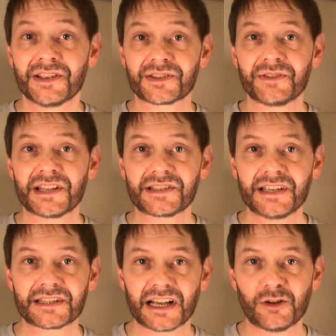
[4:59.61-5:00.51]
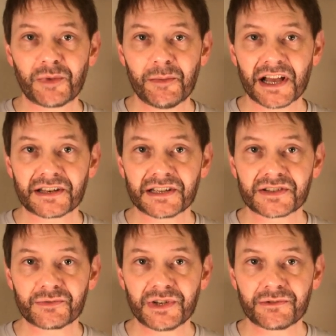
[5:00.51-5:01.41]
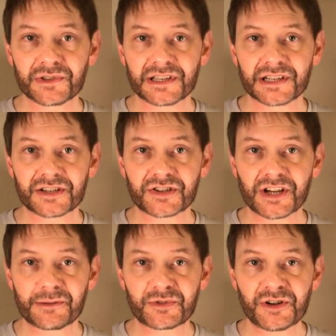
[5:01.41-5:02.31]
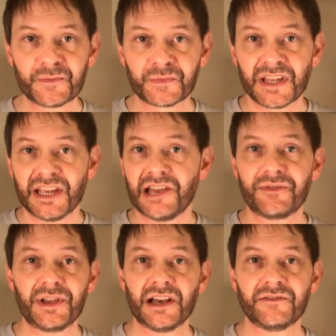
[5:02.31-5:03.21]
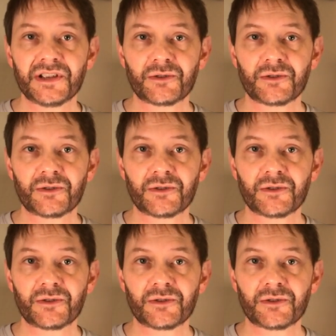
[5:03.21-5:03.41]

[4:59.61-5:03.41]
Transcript: So that's it. I'll be back next week with the next chapter. If you have any